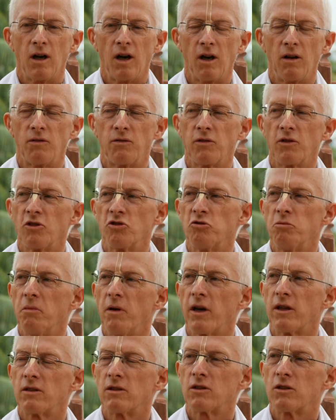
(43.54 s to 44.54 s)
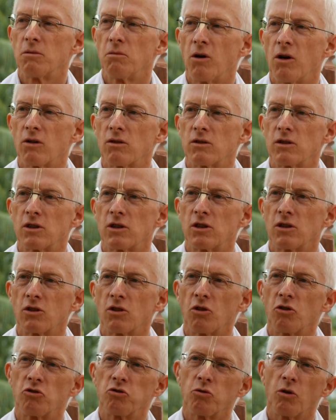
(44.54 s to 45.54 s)
I first met Tamal
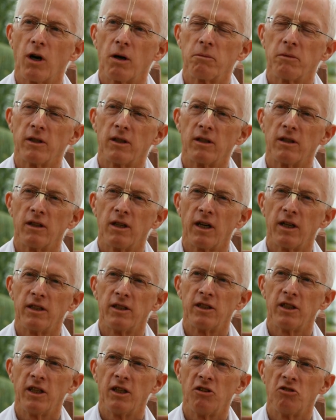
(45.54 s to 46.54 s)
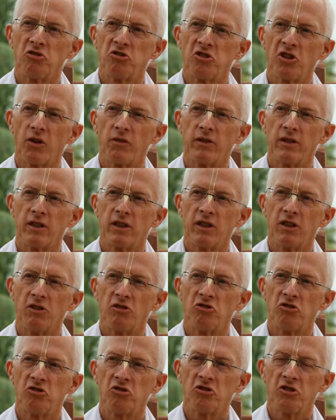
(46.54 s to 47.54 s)
Krishna Goswami in
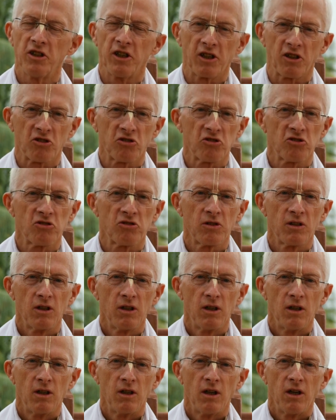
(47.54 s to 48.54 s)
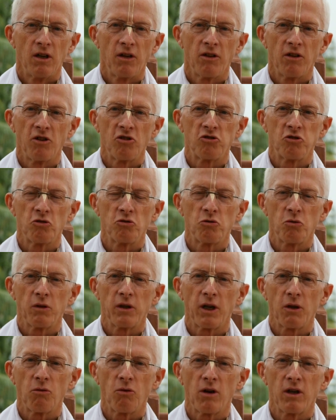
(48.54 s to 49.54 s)
1976. This was
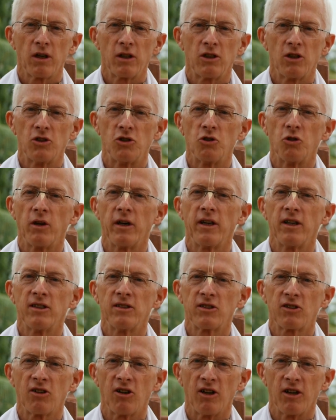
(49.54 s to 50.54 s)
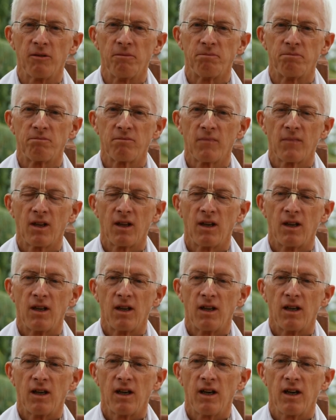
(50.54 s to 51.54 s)
when I wanted to join ISKCON.
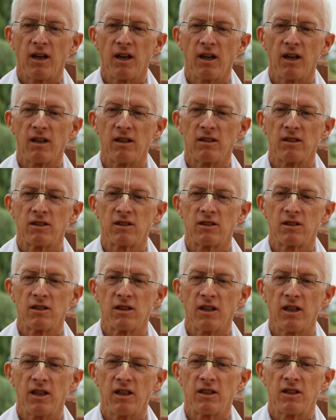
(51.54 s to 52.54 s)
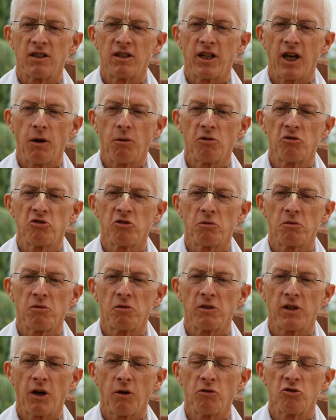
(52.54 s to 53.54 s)
And that was
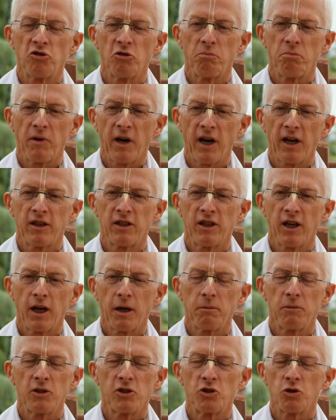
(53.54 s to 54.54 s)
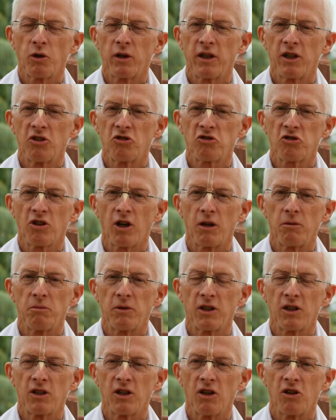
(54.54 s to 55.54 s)
a bad time to join ISKCON
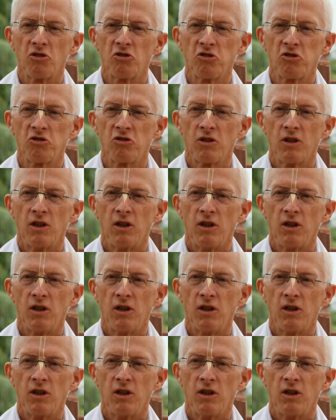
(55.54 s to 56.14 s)
because